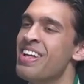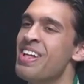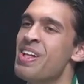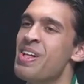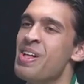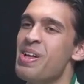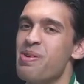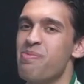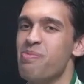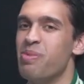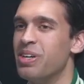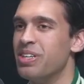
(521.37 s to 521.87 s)

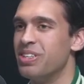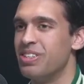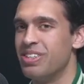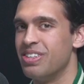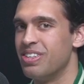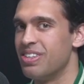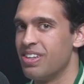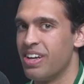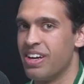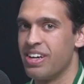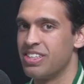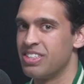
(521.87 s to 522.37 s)
Like, but
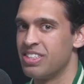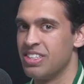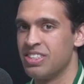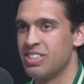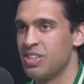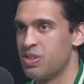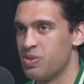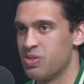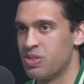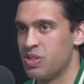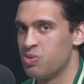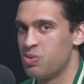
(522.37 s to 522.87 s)
like since
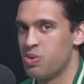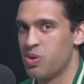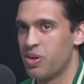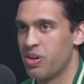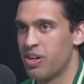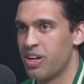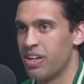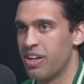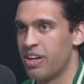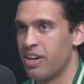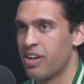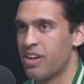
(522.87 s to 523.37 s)
since we were a
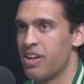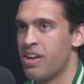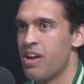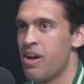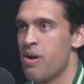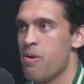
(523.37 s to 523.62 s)
kid, like